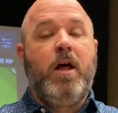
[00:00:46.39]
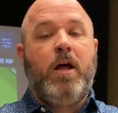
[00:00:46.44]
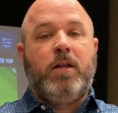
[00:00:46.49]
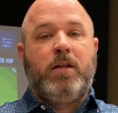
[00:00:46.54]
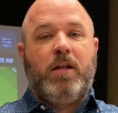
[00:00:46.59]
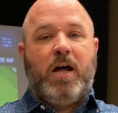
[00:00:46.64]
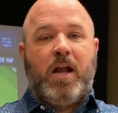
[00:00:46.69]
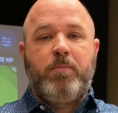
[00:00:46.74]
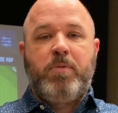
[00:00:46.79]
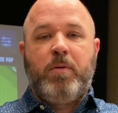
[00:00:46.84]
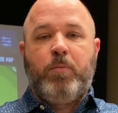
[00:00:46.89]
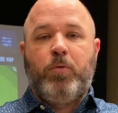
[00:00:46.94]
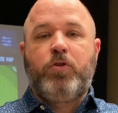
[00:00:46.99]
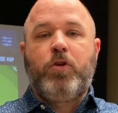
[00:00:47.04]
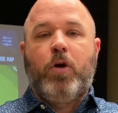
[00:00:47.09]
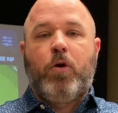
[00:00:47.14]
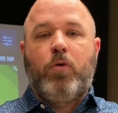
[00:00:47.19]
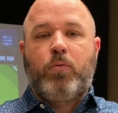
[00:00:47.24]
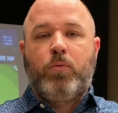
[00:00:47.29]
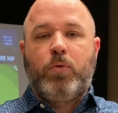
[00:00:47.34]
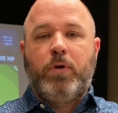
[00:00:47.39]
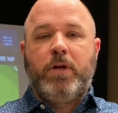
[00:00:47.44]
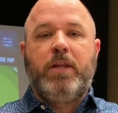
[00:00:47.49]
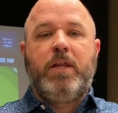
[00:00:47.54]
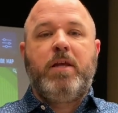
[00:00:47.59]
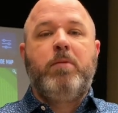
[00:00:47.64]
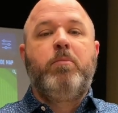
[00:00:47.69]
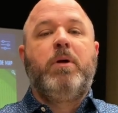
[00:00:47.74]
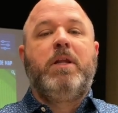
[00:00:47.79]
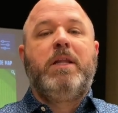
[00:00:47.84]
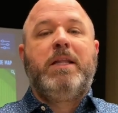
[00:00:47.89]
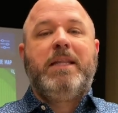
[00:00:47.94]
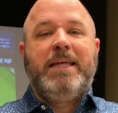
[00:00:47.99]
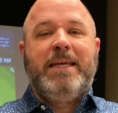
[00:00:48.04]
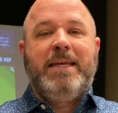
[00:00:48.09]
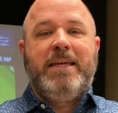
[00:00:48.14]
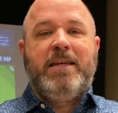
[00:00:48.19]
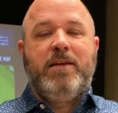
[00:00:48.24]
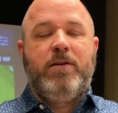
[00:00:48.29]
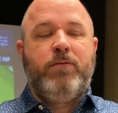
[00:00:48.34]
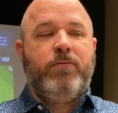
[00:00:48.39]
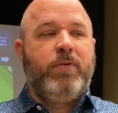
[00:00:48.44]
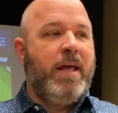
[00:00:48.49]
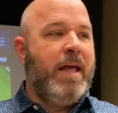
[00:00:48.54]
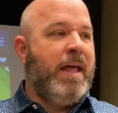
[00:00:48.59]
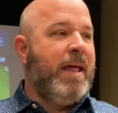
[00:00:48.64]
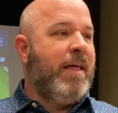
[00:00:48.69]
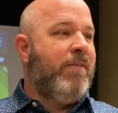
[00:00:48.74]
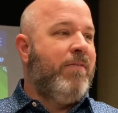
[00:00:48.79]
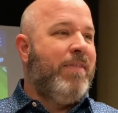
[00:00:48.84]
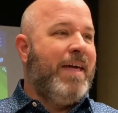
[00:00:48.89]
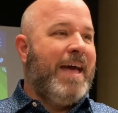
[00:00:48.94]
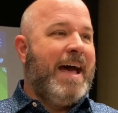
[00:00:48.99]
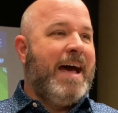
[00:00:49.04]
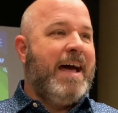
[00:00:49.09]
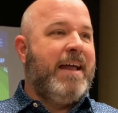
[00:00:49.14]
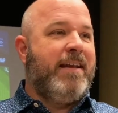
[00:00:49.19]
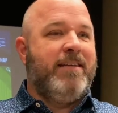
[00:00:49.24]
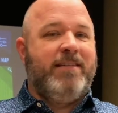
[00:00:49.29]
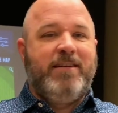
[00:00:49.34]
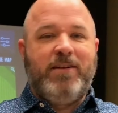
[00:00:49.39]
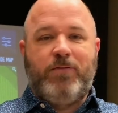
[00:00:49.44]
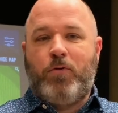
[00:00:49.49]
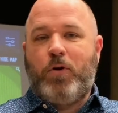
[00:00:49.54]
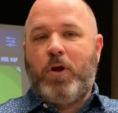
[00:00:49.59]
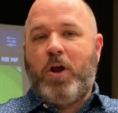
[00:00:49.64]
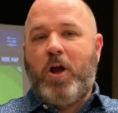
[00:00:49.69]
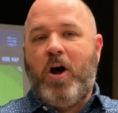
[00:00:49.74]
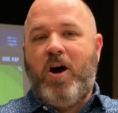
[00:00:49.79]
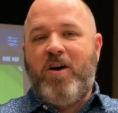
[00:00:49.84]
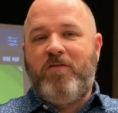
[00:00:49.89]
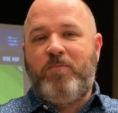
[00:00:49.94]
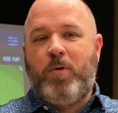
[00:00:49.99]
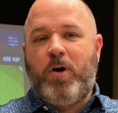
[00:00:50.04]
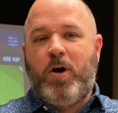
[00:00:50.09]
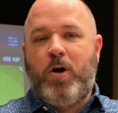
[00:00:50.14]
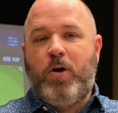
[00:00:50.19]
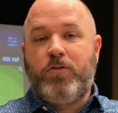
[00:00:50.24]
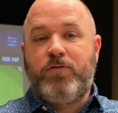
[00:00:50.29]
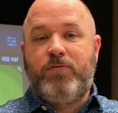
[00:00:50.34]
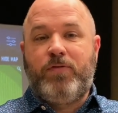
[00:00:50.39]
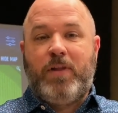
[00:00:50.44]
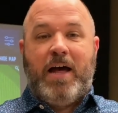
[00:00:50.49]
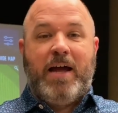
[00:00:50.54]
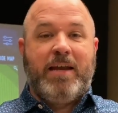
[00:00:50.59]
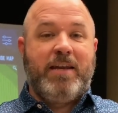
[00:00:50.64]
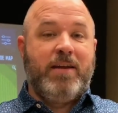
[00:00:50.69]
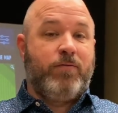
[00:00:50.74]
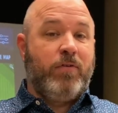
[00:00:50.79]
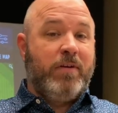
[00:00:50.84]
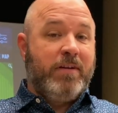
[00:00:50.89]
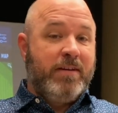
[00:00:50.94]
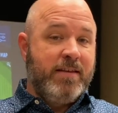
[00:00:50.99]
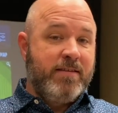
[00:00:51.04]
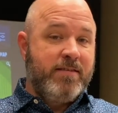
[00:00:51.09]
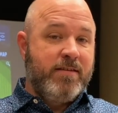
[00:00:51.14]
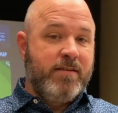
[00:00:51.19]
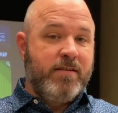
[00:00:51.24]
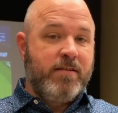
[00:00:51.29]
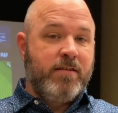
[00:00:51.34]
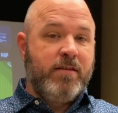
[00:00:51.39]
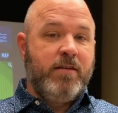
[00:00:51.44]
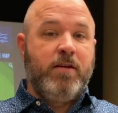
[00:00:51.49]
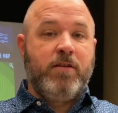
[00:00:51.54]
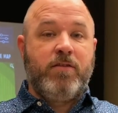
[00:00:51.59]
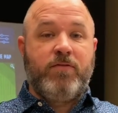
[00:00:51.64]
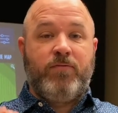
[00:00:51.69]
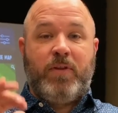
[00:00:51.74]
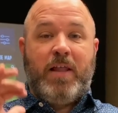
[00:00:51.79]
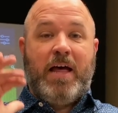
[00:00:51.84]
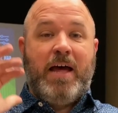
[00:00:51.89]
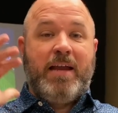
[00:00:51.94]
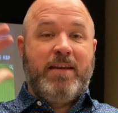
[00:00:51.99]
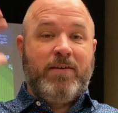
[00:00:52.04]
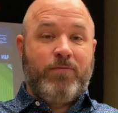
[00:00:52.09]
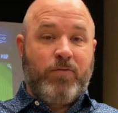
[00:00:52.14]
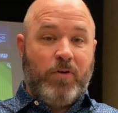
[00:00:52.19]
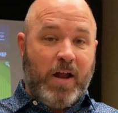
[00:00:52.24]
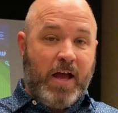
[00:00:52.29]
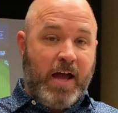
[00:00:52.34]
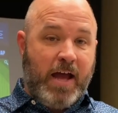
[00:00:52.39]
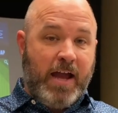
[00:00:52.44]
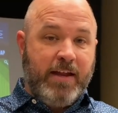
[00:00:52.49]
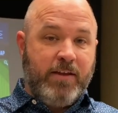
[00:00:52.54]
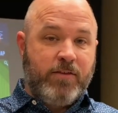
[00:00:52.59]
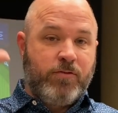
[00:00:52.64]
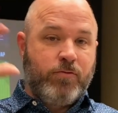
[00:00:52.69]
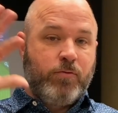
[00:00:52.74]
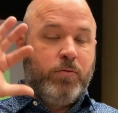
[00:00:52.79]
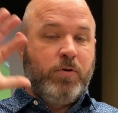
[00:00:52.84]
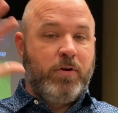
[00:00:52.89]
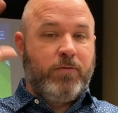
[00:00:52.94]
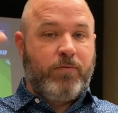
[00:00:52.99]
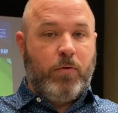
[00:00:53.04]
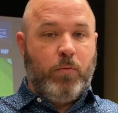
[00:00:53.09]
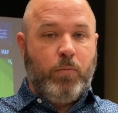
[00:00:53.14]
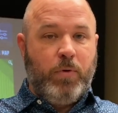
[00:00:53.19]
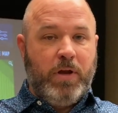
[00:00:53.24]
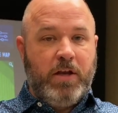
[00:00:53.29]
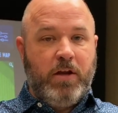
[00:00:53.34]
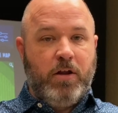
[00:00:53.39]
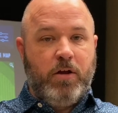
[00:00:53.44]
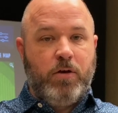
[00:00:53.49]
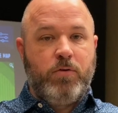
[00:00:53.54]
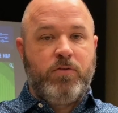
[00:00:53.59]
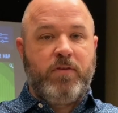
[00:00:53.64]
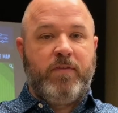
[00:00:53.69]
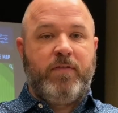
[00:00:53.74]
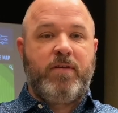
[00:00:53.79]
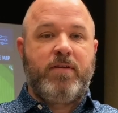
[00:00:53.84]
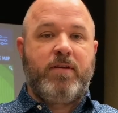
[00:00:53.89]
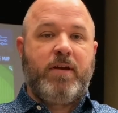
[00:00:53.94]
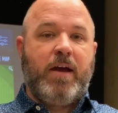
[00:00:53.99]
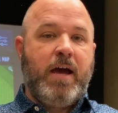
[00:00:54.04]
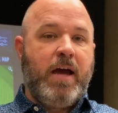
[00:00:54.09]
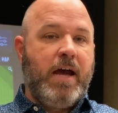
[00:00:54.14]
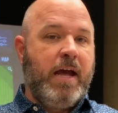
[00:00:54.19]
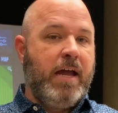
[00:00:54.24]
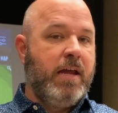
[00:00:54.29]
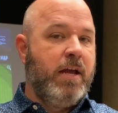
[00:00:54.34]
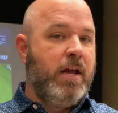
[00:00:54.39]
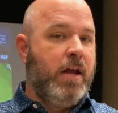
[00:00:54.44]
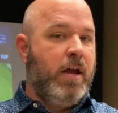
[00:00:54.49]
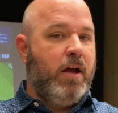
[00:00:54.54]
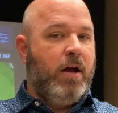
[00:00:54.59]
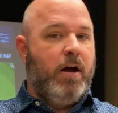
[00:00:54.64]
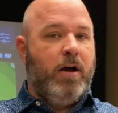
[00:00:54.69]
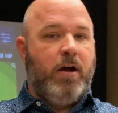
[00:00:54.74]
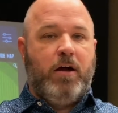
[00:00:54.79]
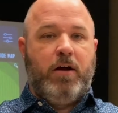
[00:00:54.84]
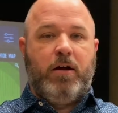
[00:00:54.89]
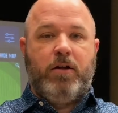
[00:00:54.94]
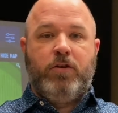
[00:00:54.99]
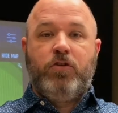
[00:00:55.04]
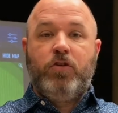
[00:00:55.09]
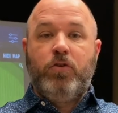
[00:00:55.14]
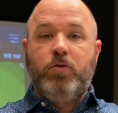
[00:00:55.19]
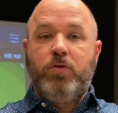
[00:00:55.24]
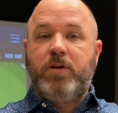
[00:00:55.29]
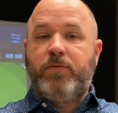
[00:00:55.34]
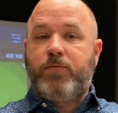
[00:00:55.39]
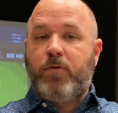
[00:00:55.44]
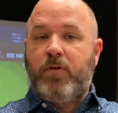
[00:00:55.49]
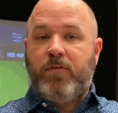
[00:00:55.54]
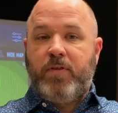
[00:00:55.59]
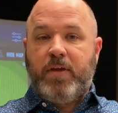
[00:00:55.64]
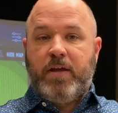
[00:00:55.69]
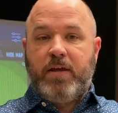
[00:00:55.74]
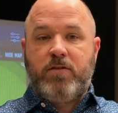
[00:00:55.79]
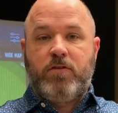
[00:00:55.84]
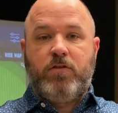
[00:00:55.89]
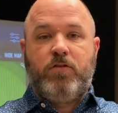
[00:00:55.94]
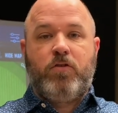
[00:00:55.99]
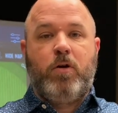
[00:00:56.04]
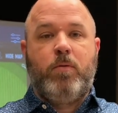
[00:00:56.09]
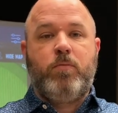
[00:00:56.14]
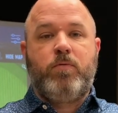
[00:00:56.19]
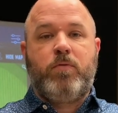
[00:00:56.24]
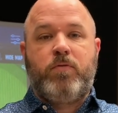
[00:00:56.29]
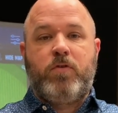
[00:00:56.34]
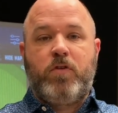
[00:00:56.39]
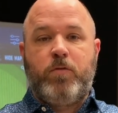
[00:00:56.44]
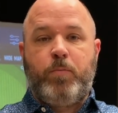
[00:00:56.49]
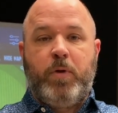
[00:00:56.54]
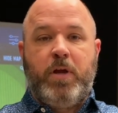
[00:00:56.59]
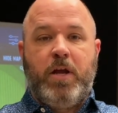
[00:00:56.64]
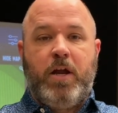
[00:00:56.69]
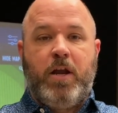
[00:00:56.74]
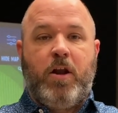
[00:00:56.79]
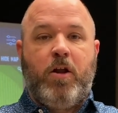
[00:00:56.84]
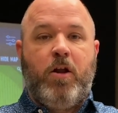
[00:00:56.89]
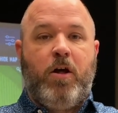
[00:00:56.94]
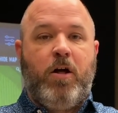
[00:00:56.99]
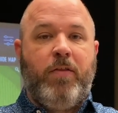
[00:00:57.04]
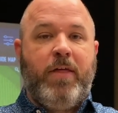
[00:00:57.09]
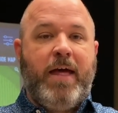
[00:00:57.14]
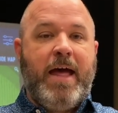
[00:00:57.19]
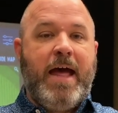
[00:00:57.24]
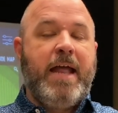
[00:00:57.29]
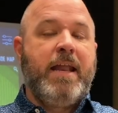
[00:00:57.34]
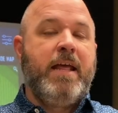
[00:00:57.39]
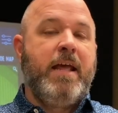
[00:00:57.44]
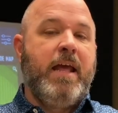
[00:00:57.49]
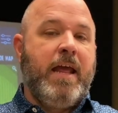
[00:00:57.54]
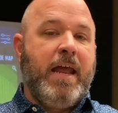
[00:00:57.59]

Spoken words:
A lot of people don't really believe that different golf balls fly different distances, fly different heights through different windows in the sky, do different things in terms of spin and all that.